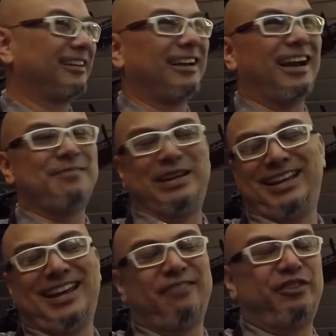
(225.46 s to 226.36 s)
I mean,
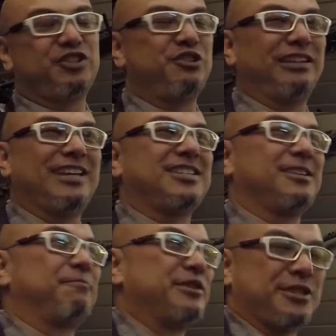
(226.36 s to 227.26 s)
again, if you're too lazy
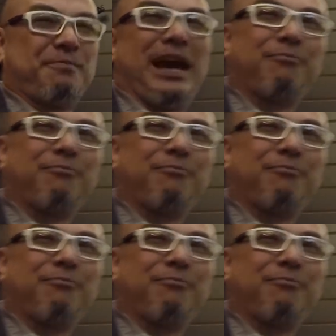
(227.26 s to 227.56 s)
to push a mag